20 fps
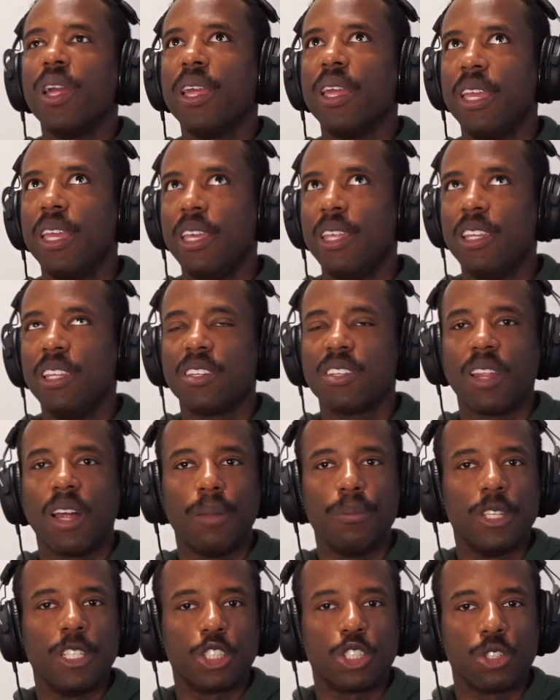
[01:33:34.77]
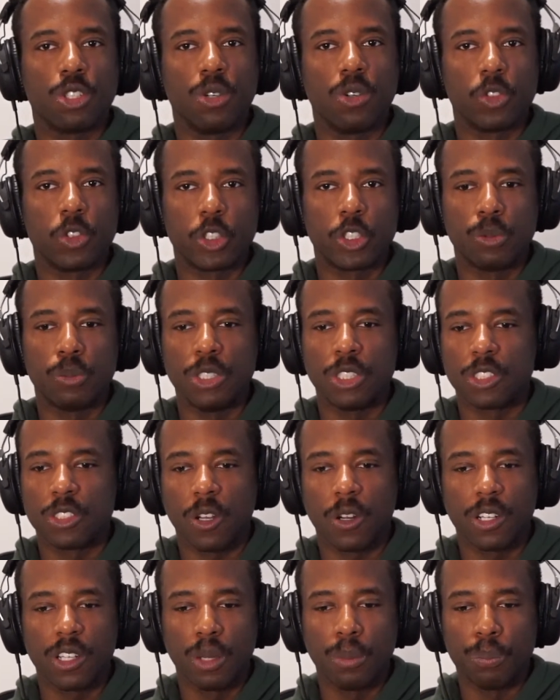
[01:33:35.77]
anytime that you're going to be
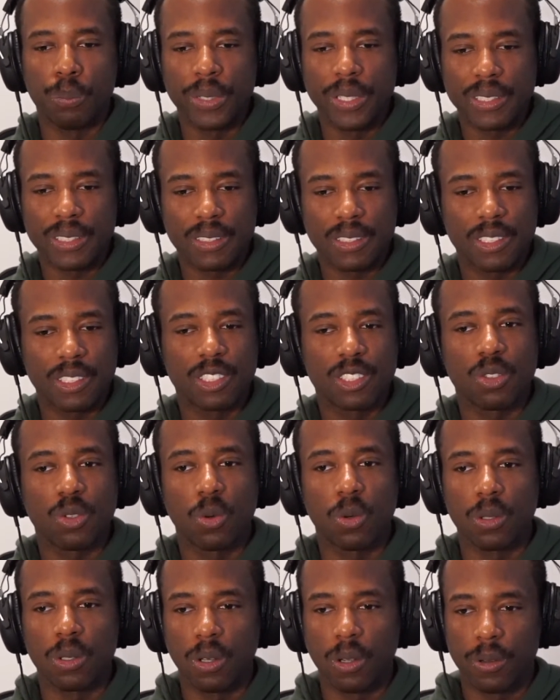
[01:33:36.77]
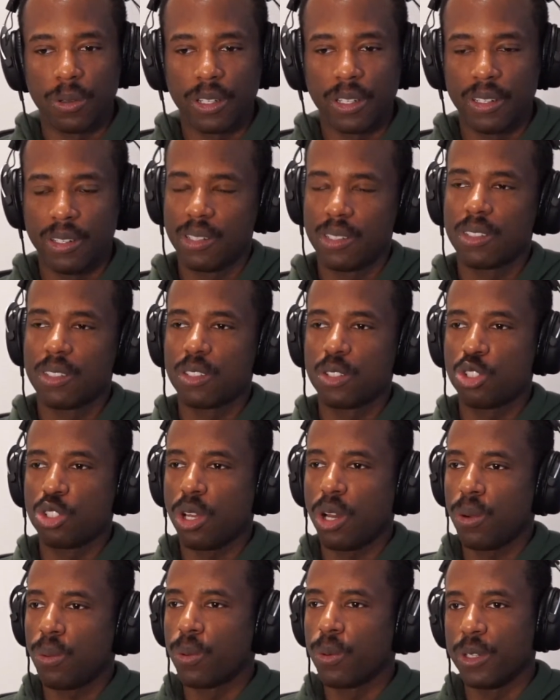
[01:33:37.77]
starting a business or learning
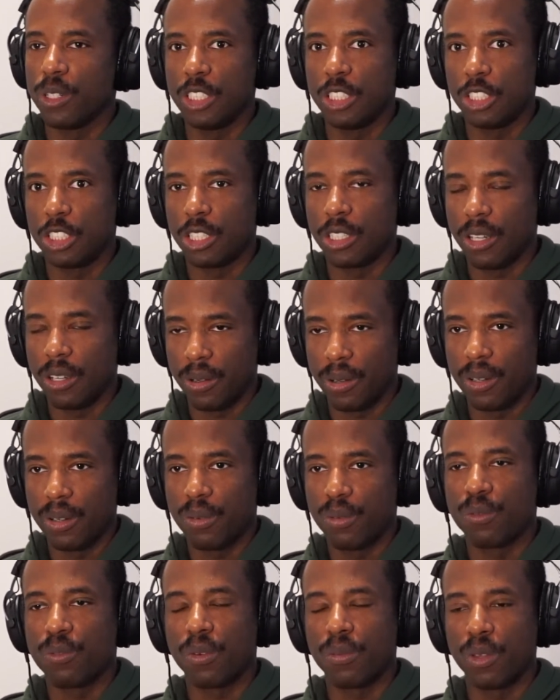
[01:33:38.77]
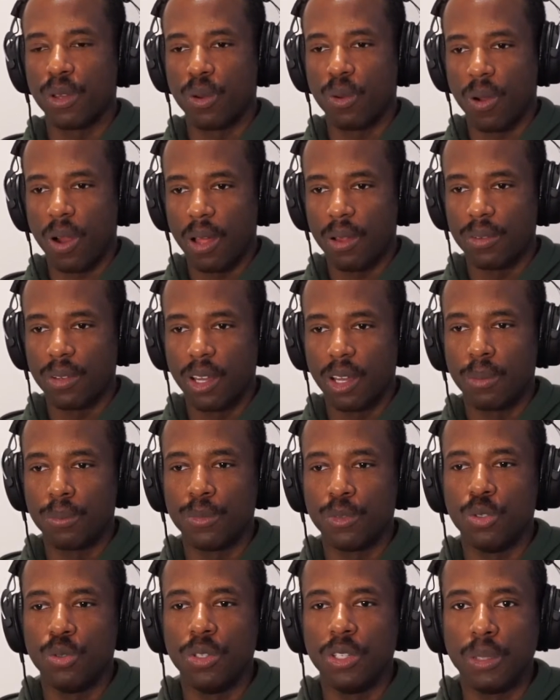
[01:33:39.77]
software engineering from the ground up,
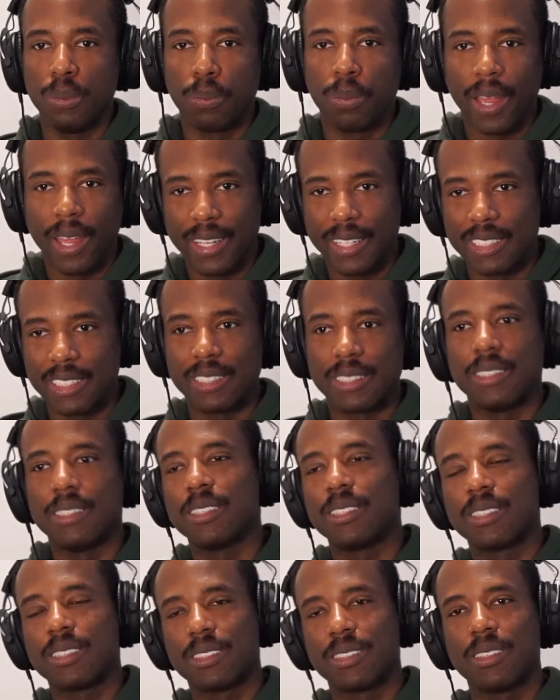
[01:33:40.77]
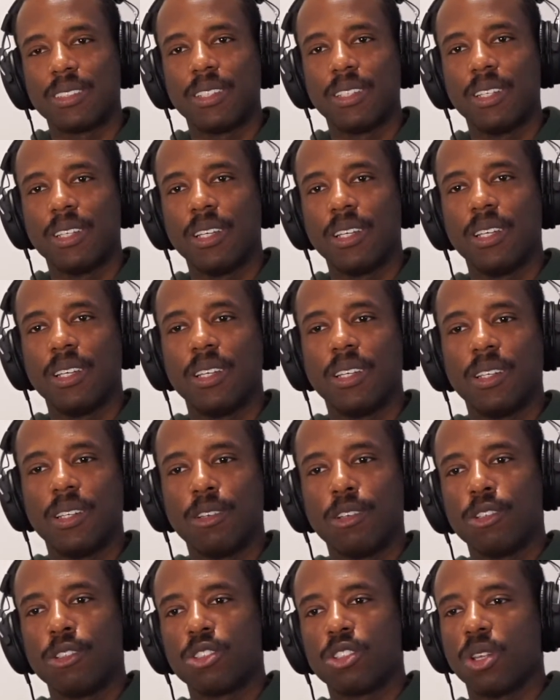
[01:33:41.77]
you need patience.
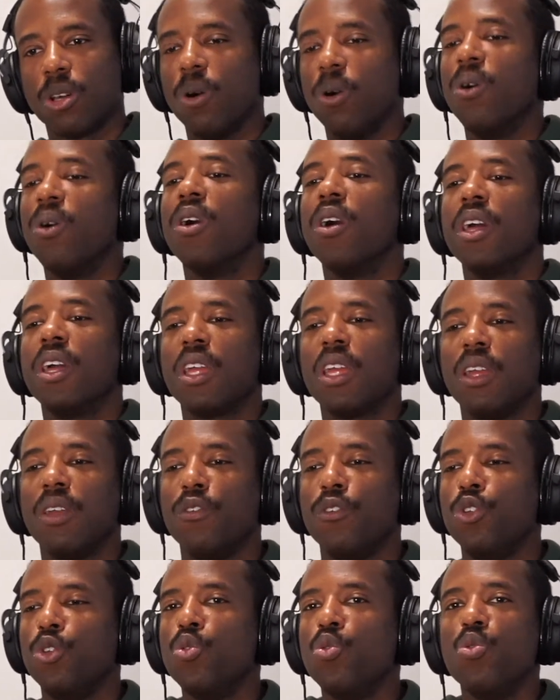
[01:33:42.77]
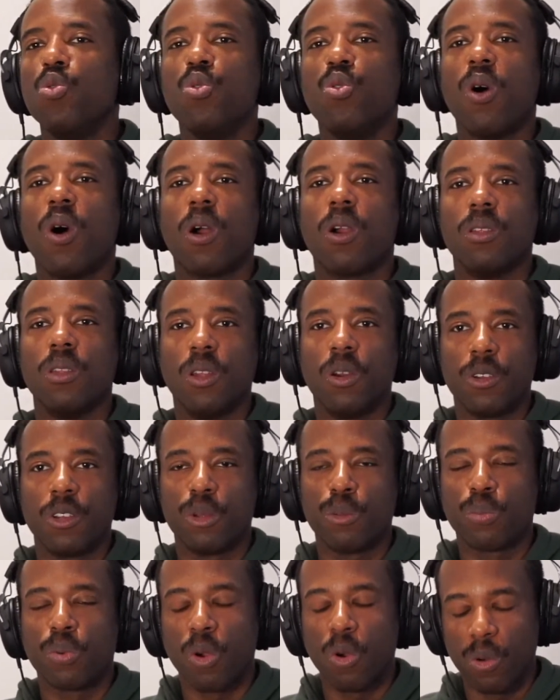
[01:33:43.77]
So if you are learning
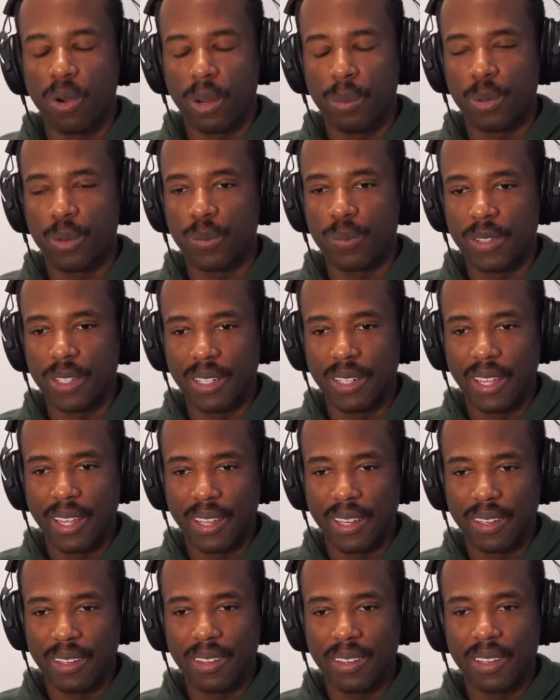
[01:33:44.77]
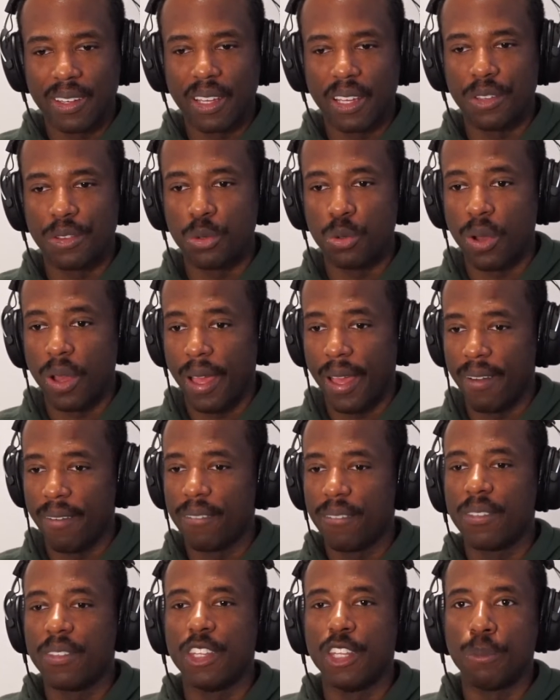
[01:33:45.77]
programming from the day and you have
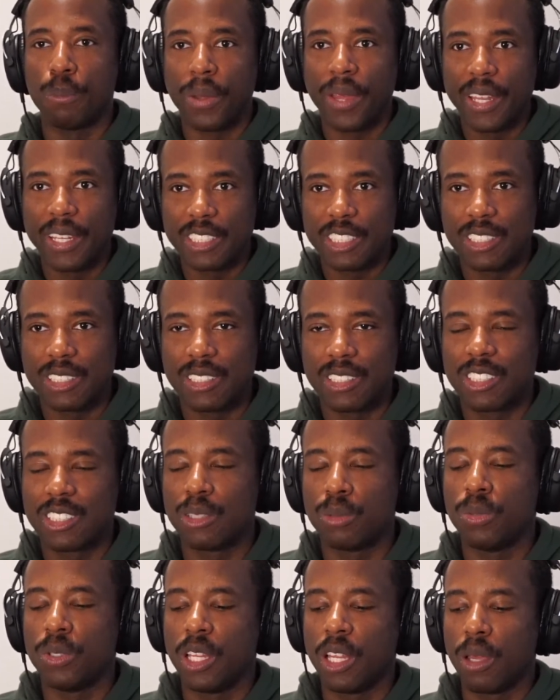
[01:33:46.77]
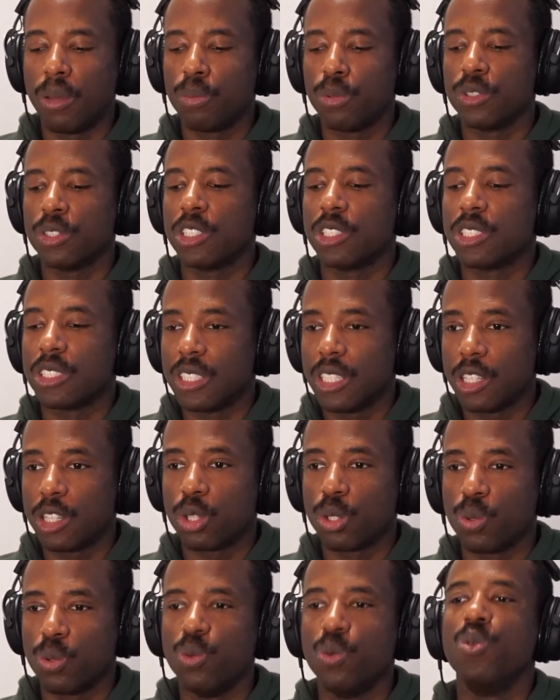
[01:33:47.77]
the patience to be able to sit
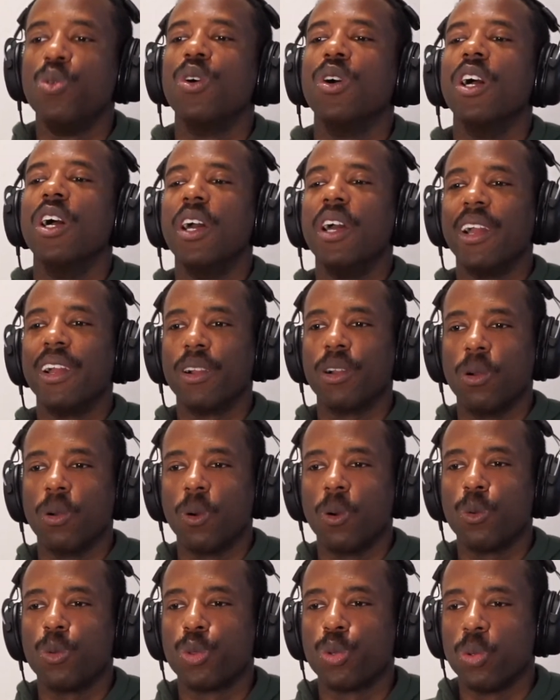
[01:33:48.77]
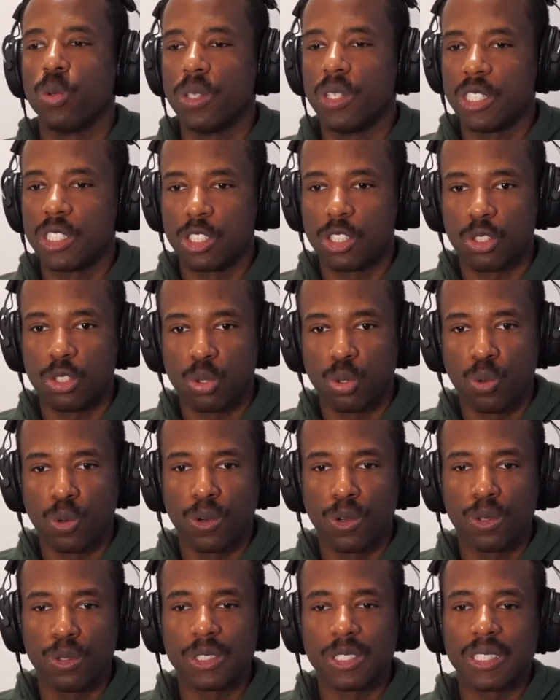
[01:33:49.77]
through and go through these
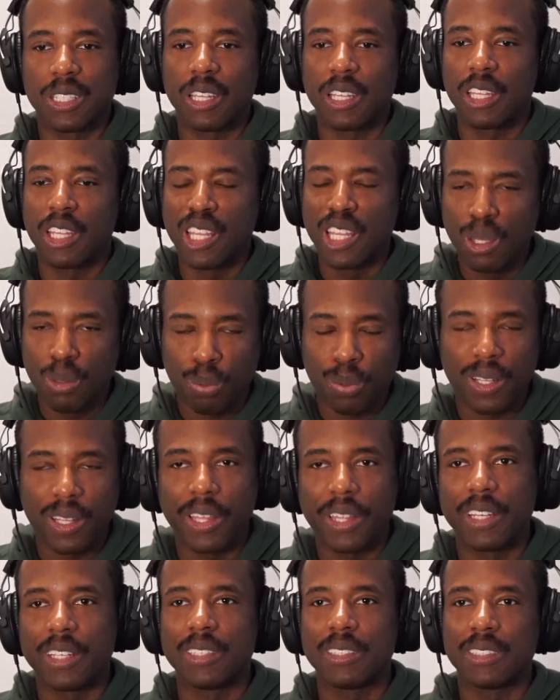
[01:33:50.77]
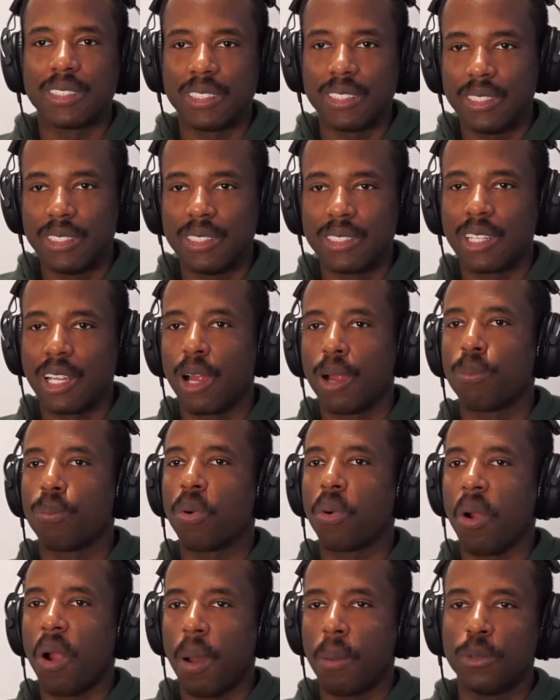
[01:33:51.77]
tutorials and keep planting seeds, I
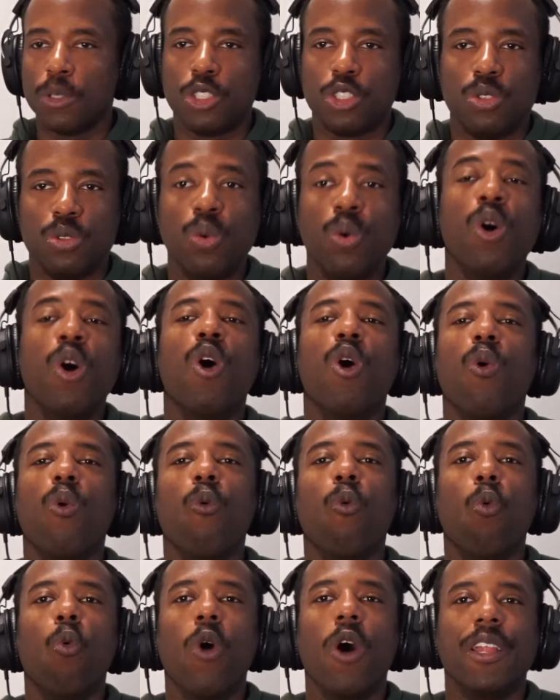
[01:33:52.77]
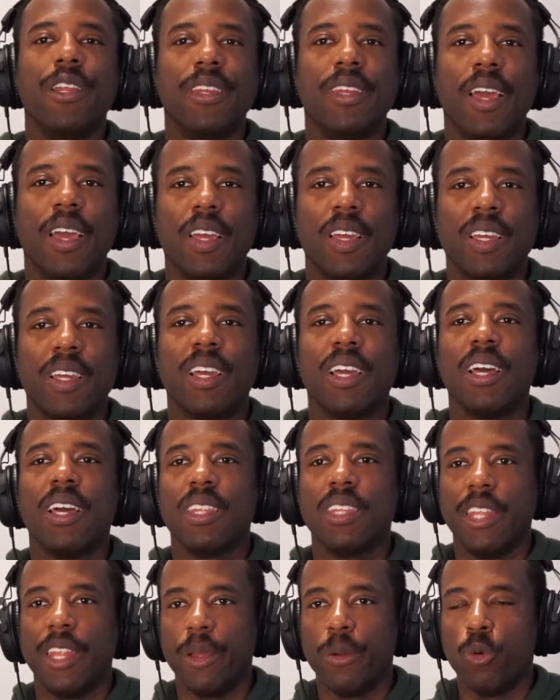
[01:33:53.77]
promise you, one day
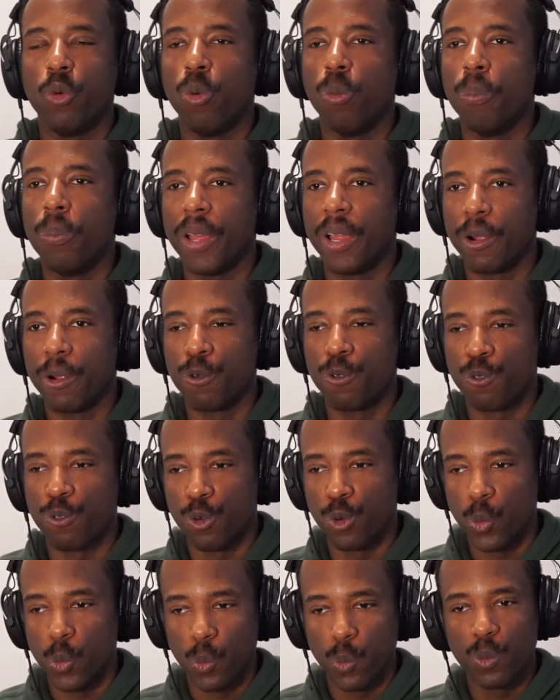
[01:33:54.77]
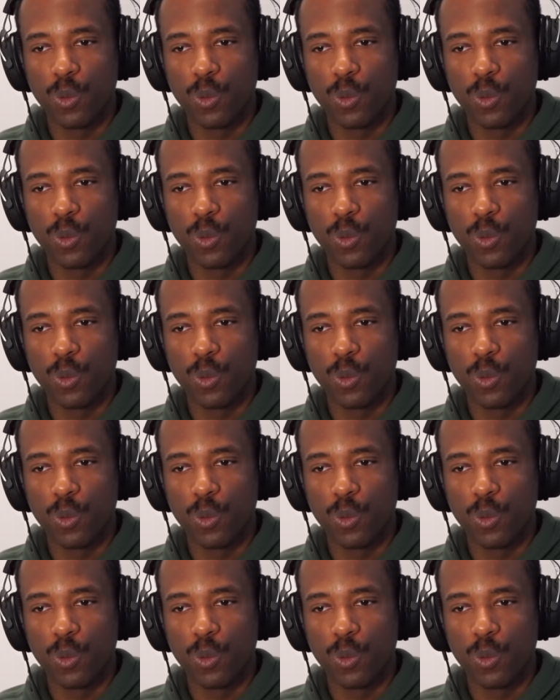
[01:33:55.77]
they will bear fruit.